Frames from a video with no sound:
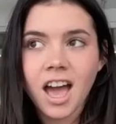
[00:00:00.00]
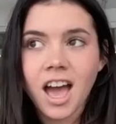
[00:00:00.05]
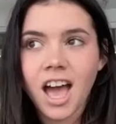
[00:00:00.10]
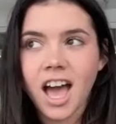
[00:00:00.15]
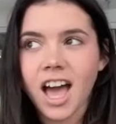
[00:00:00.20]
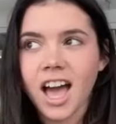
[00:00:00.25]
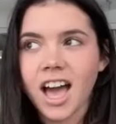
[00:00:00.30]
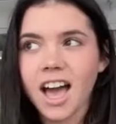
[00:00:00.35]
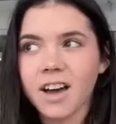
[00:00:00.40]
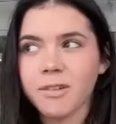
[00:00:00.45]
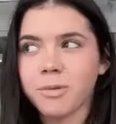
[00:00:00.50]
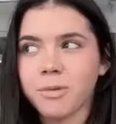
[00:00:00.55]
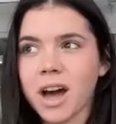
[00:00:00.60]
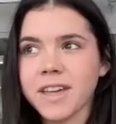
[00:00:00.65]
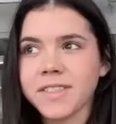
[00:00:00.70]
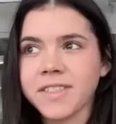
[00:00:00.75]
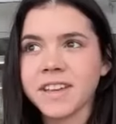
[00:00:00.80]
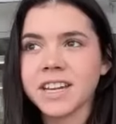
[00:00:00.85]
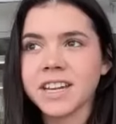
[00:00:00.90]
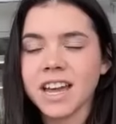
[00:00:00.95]
Well,
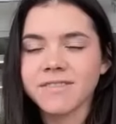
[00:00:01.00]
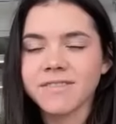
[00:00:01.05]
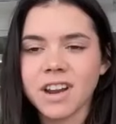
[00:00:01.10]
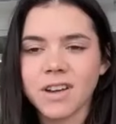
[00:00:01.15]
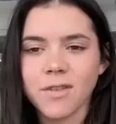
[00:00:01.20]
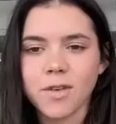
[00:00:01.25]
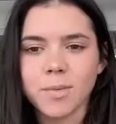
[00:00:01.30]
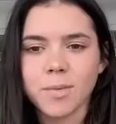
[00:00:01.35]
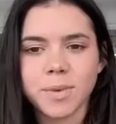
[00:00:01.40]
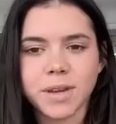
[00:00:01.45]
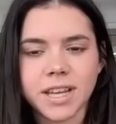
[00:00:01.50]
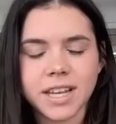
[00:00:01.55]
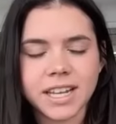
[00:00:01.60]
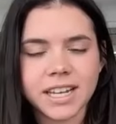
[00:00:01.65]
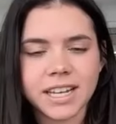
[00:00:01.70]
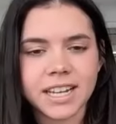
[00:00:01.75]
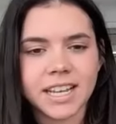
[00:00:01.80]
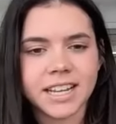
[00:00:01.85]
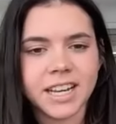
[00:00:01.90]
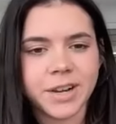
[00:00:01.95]
I think I've never
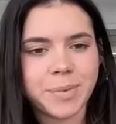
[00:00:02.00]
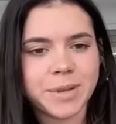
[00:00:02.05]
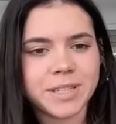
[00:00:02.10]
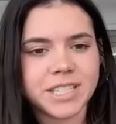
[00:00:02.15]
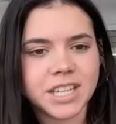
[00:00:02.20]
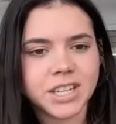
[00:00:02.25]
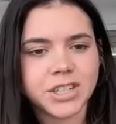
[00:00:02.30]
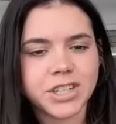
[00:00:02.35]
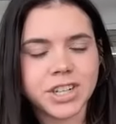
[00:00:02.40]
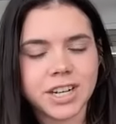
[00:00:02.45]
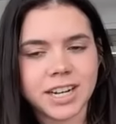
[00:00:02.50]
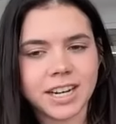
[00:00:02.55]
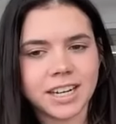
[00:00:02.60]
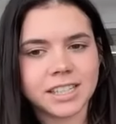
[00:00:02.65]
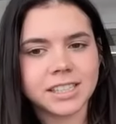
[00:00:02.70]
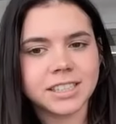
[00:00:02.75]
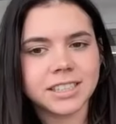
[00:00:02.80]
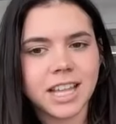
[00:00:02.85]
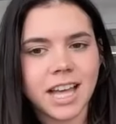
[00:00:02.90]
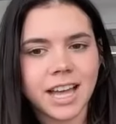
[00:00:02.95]
been in a position in a
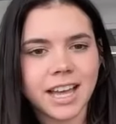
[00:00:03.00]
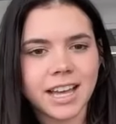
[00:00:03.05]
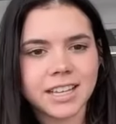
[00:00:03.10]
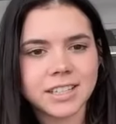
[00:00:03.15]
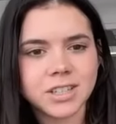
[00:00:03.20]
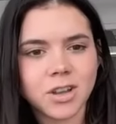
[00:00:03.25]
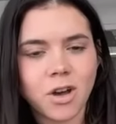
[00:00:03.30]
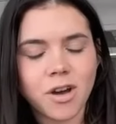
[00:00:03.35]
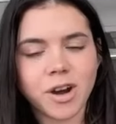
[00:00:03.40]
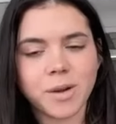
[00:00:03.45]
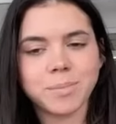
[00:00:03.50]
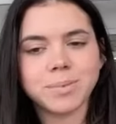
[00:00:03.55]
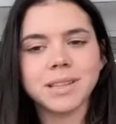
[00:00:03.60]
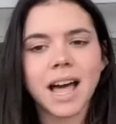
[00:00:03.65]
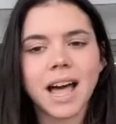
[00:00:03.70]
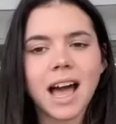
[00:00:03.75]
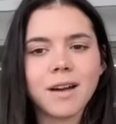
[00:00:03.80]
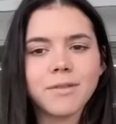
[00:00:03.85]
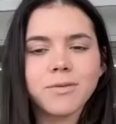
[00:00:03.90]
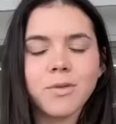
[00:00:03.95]
class on a
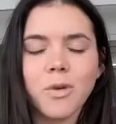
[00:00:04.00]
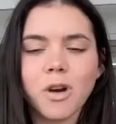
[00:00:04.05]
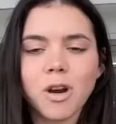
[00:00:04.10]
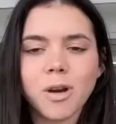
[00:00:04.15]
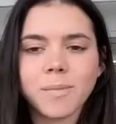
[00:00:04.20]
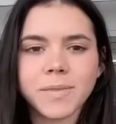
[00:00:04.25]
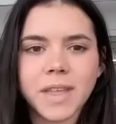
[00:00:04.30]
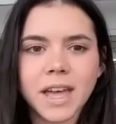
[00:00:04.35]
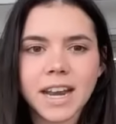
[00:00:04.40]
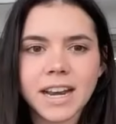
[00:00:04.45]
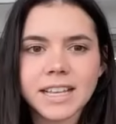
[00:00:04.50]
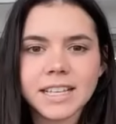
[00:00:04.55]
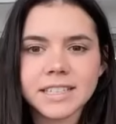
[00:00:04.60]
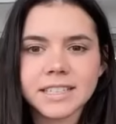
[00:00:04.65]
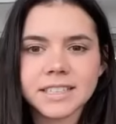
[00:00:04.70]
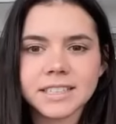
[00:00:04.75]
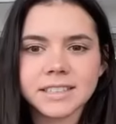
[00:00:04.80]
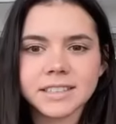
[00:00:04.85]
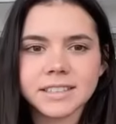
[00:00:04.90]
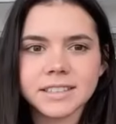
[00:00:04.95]
platform that
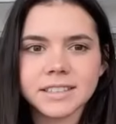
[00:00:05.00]
is